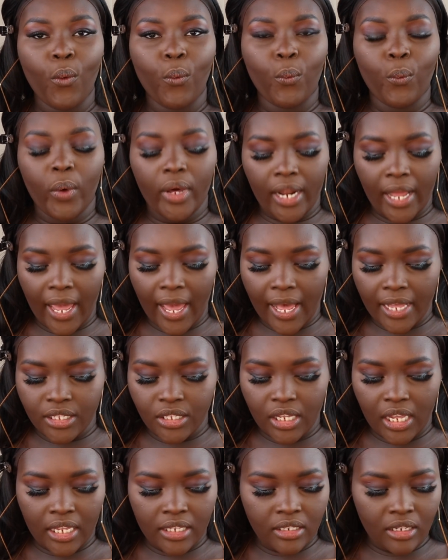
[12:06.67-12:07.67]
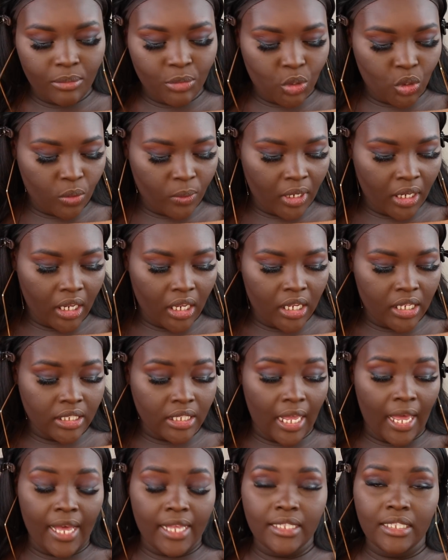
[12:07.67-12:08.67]
What I had to end up doing
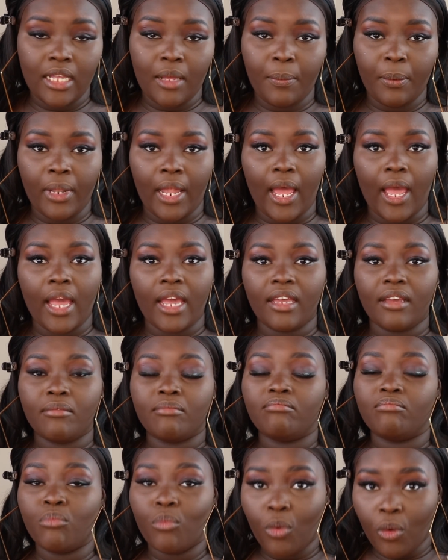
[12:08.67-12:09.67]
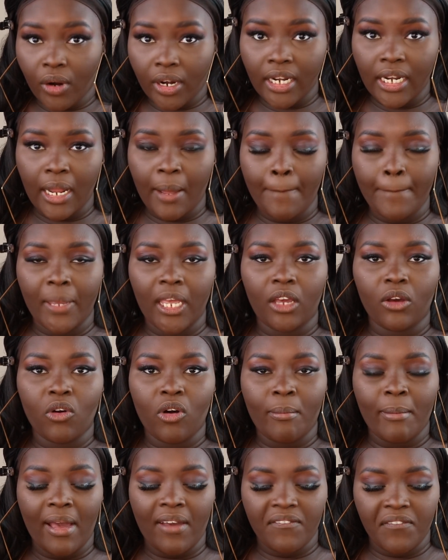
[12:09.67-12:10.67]
is I had to apply more nutmeg
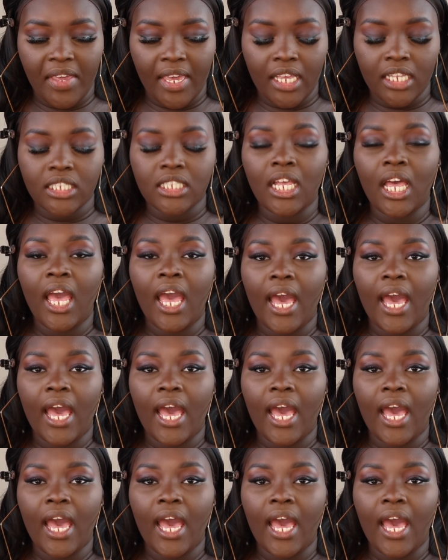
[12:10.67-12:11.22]
on my face.